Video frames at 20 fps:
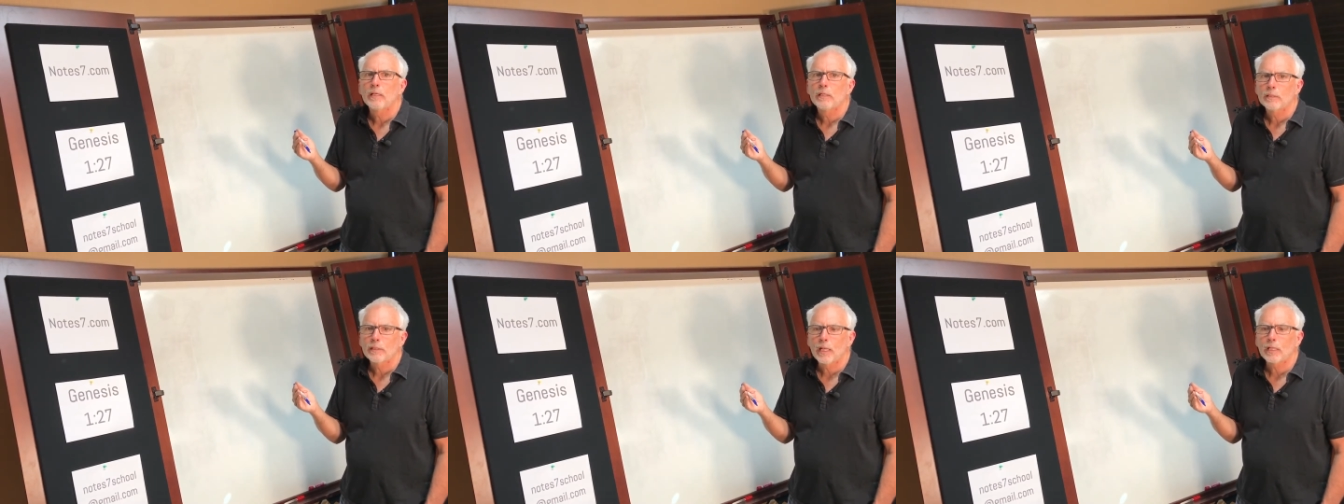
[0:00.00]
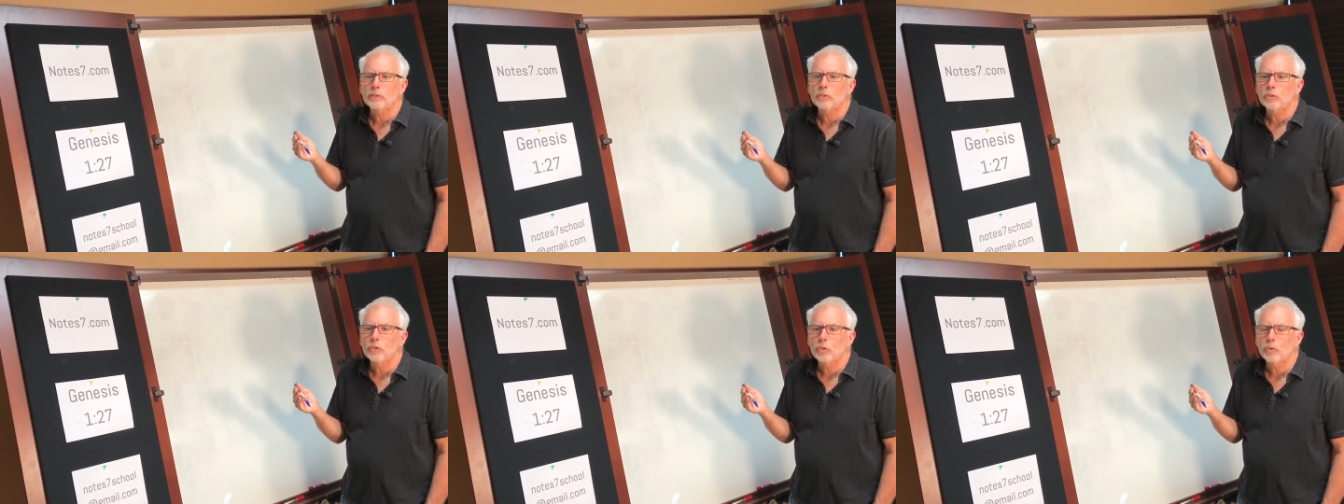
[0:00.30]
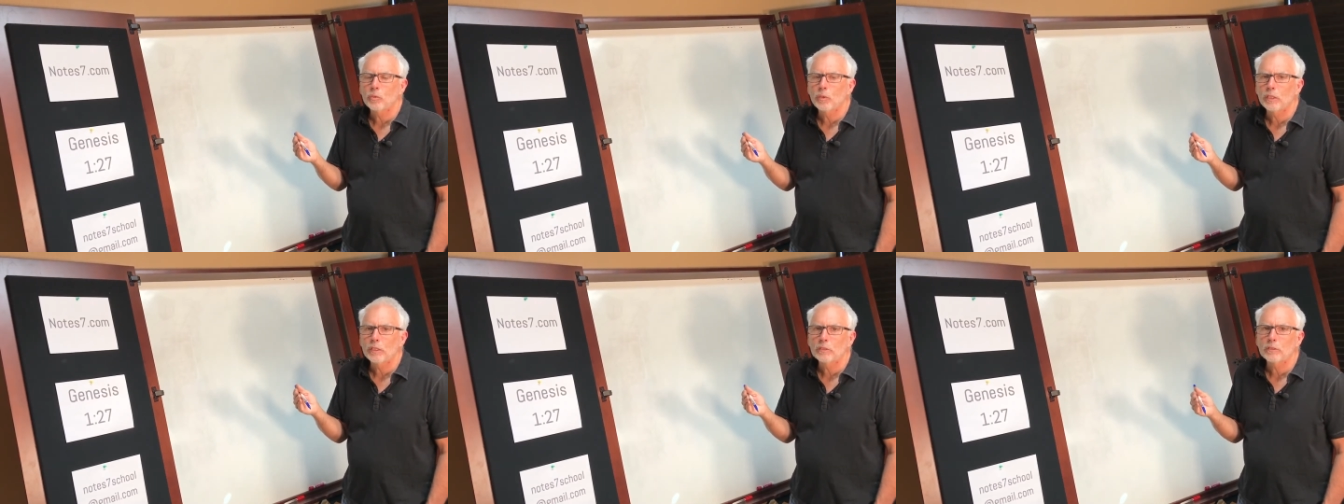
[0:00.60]
that's too
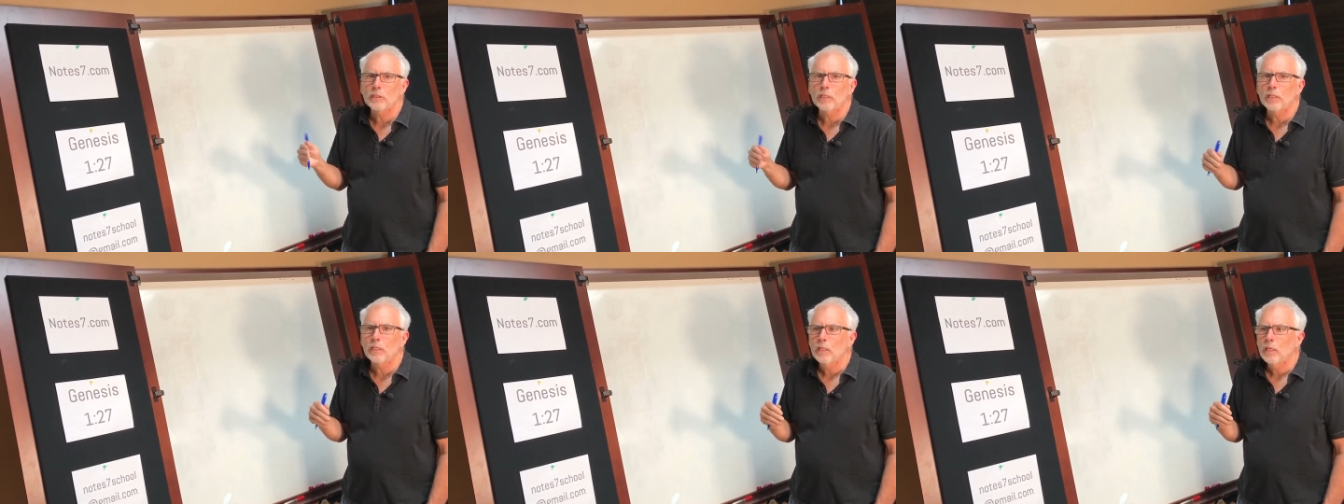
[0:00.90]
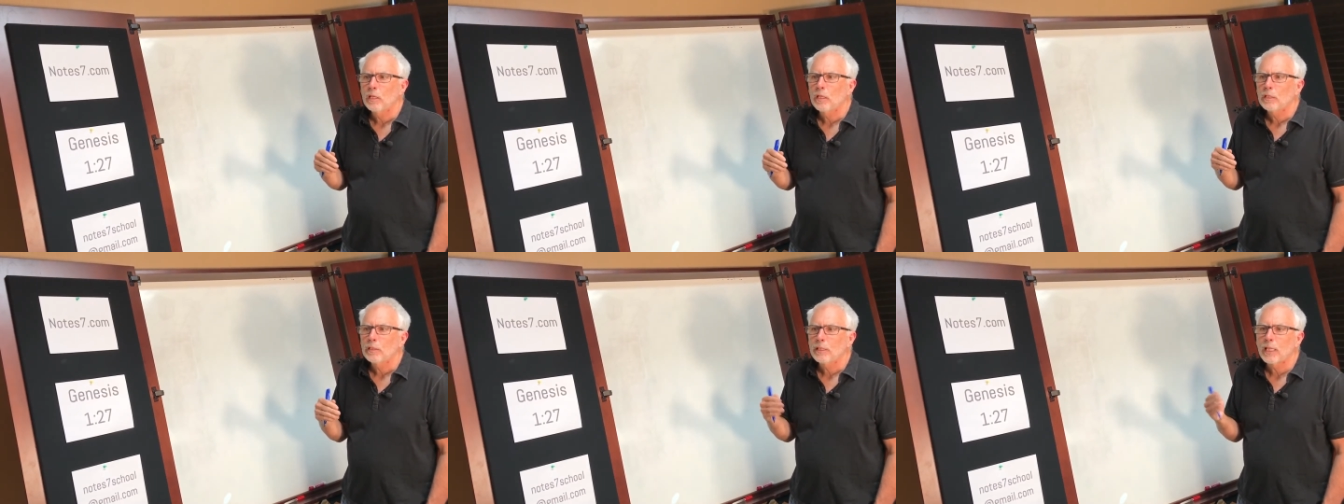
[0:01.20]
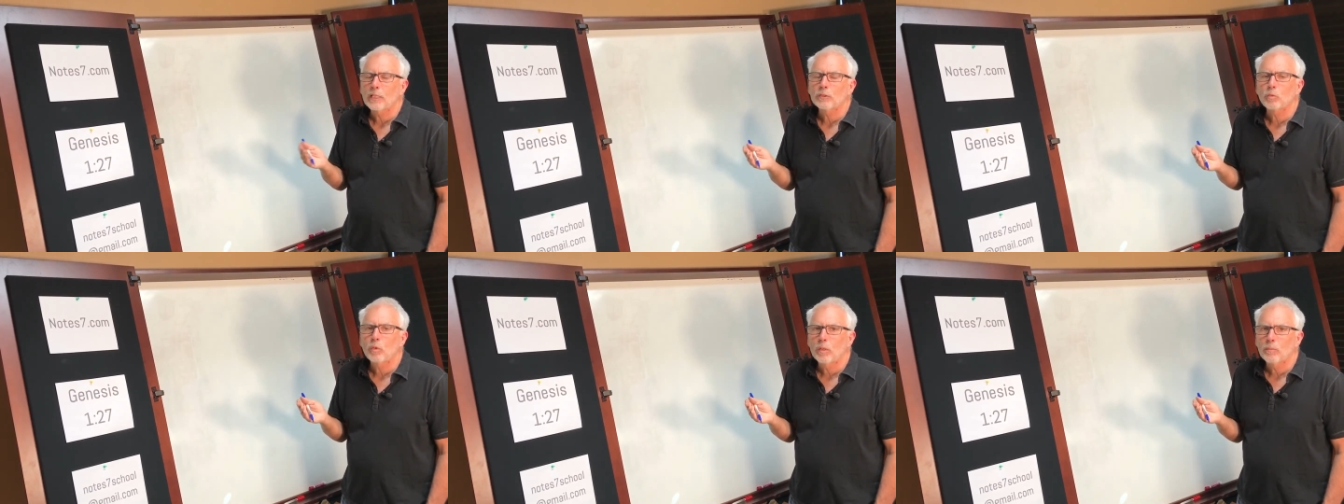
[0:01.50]
easy.
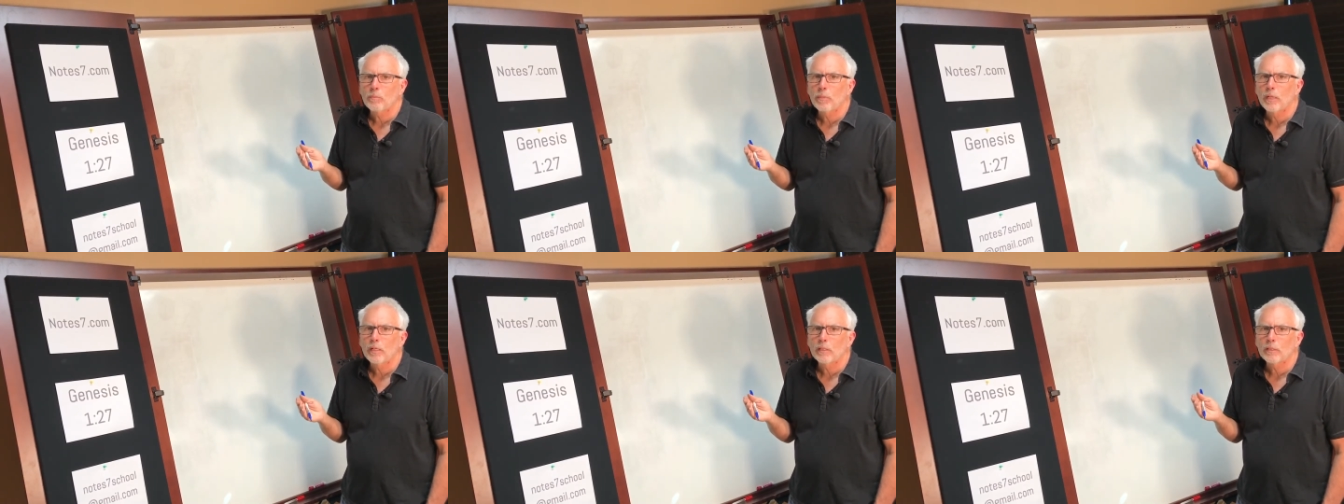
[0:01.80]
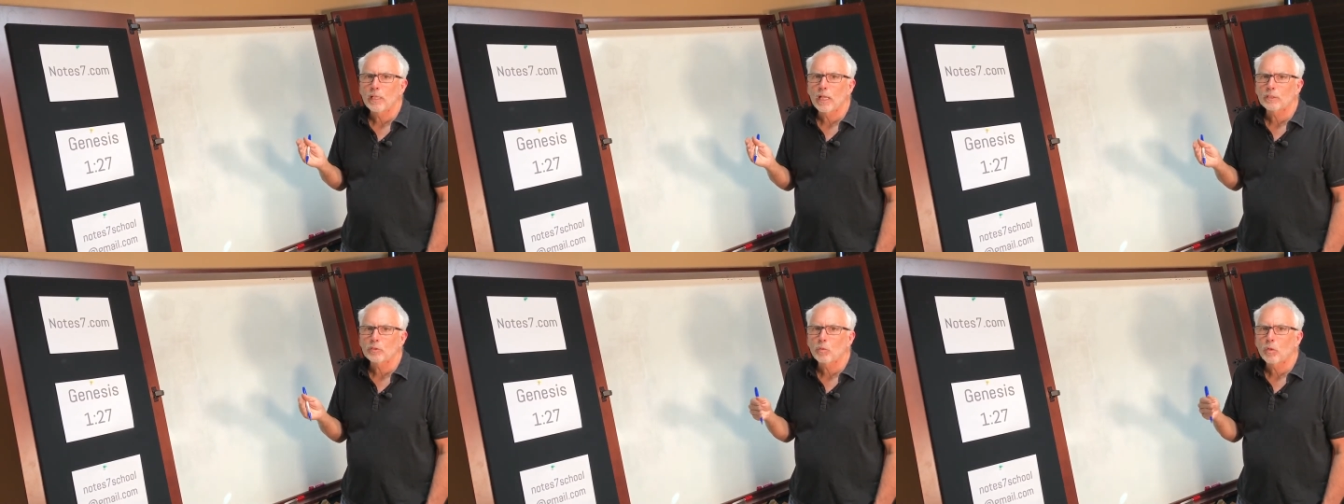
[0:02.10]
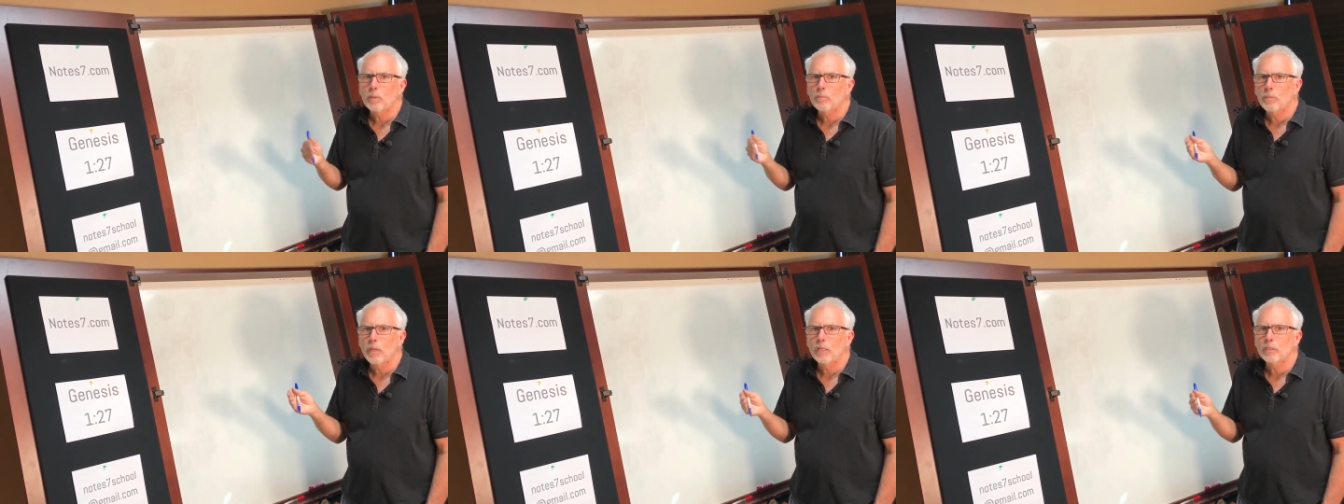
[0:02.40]
That's what a, that's what
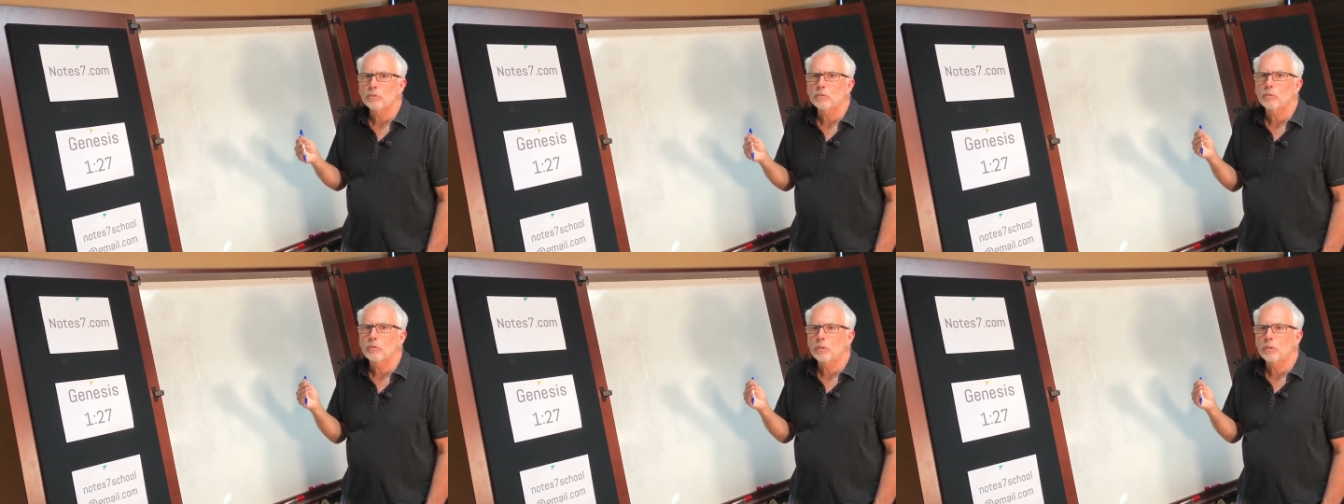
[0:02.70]
a puzzle